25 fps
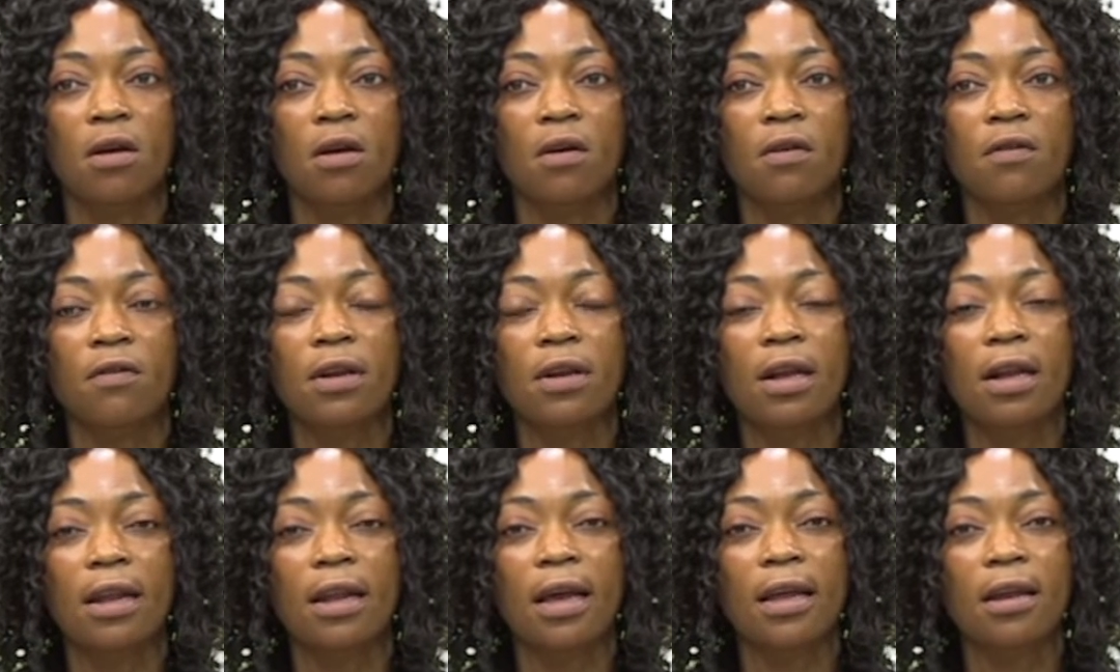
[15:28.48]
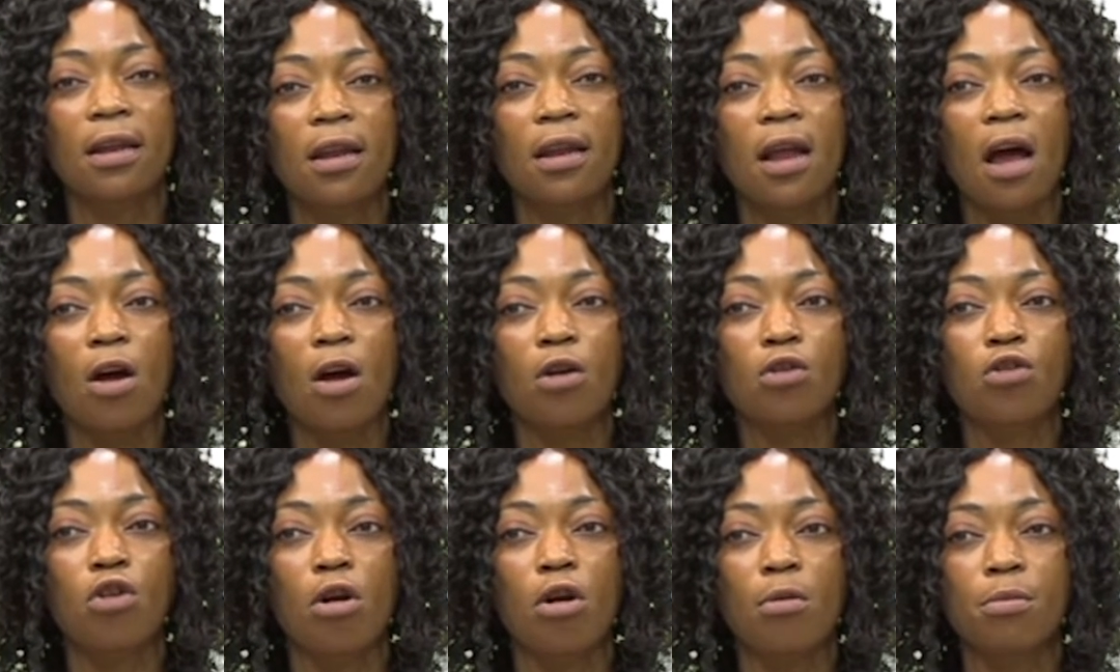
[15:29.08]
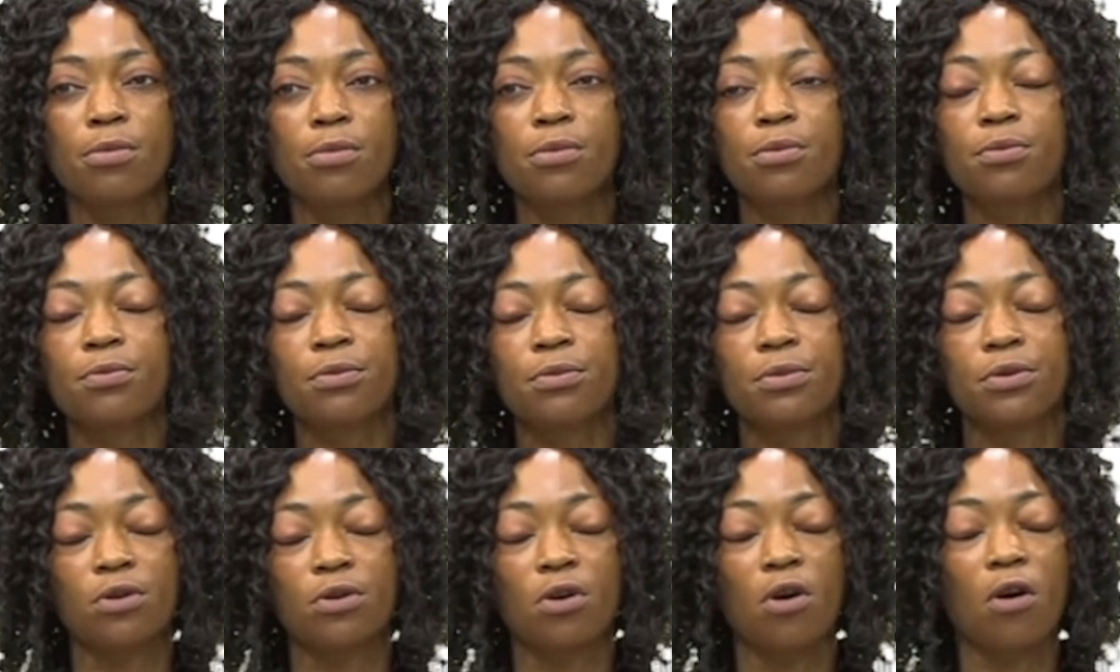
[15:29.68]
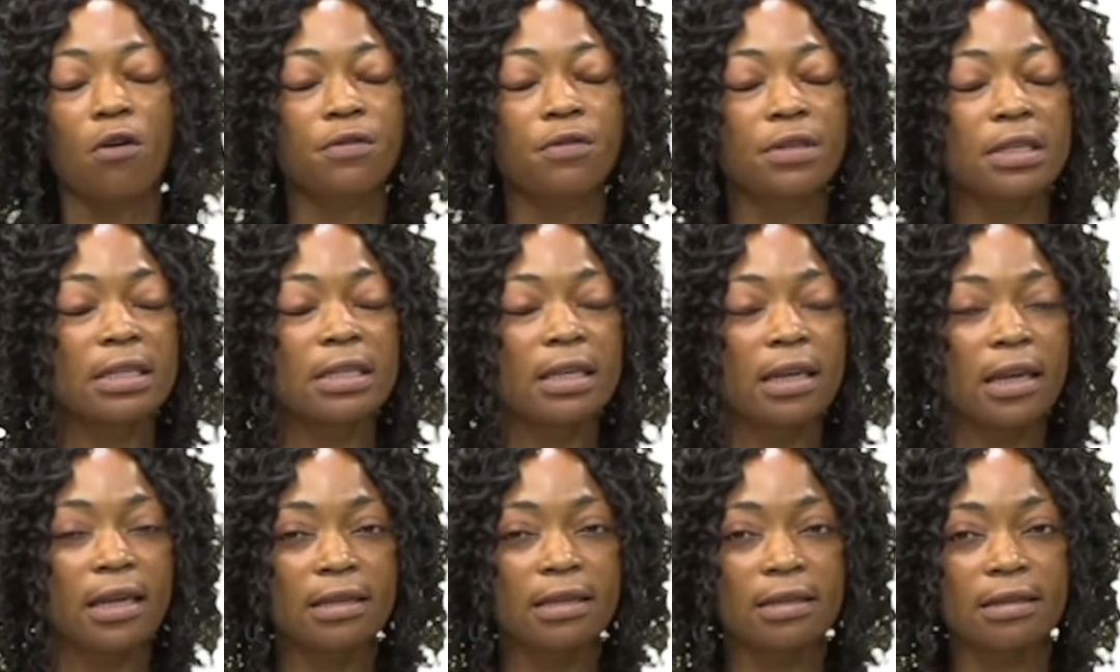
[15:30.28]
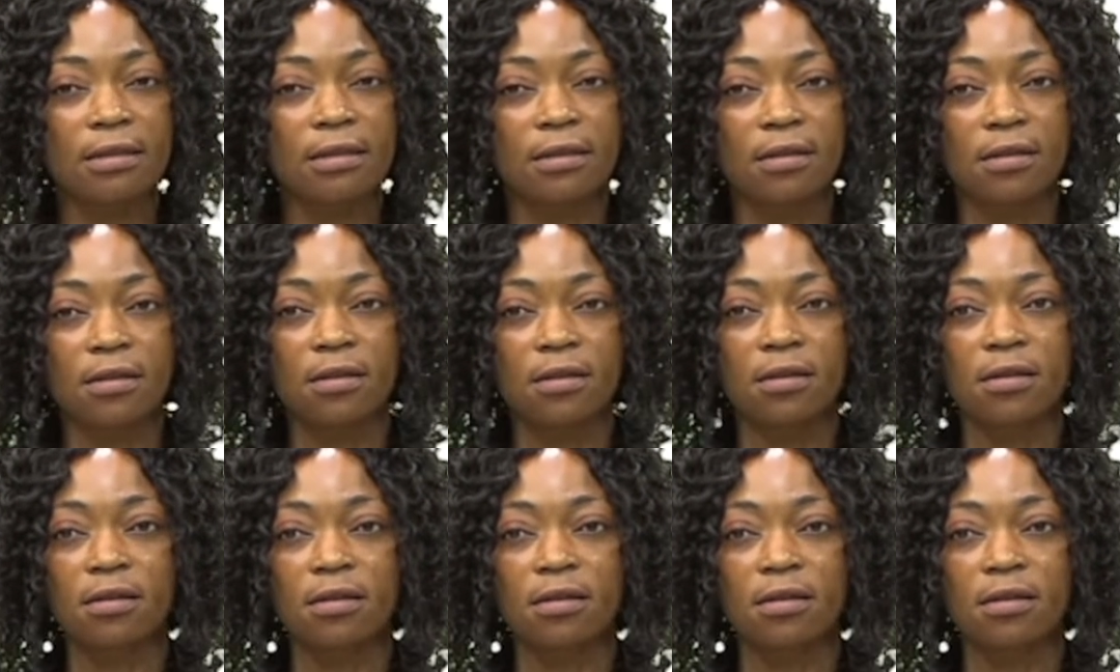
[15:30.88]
For the learning outcome of this lesson,